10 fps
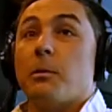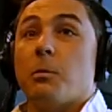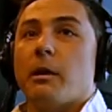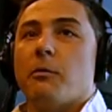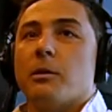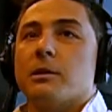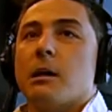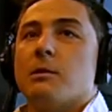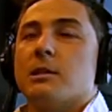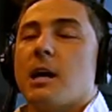whatever it's
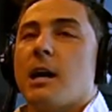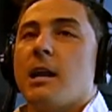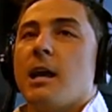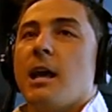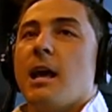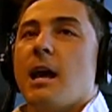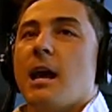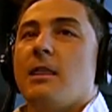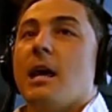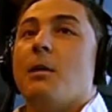outside,
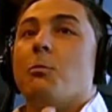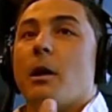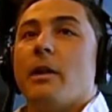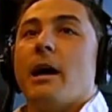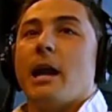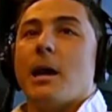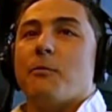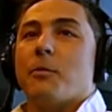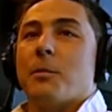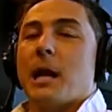and then run that
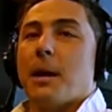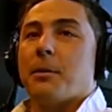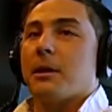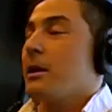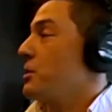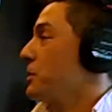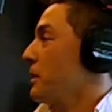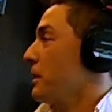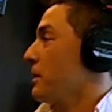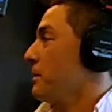amp from an
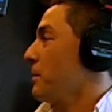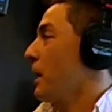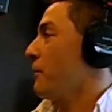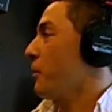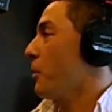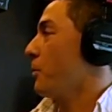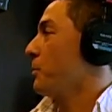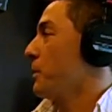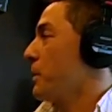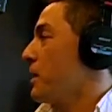application like an
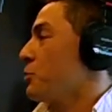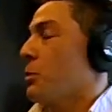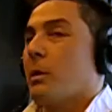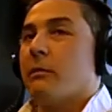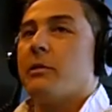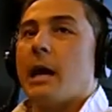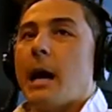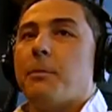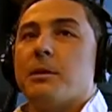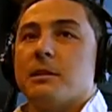iPhone, an Android, whatever the
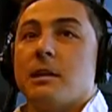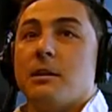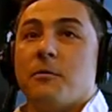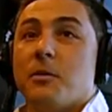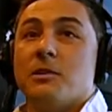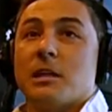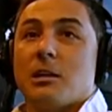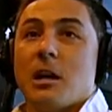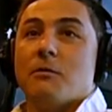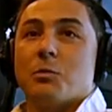app is. And then it feels like
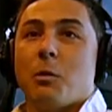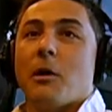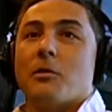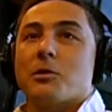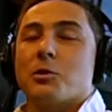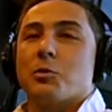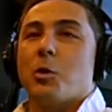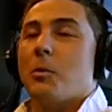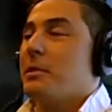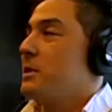you have this wireless
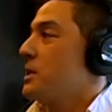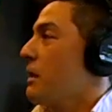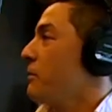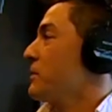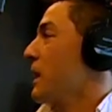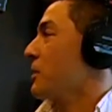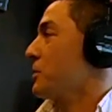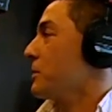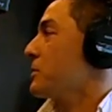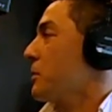control, but everything's
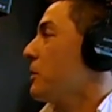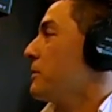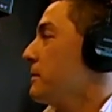actually installed.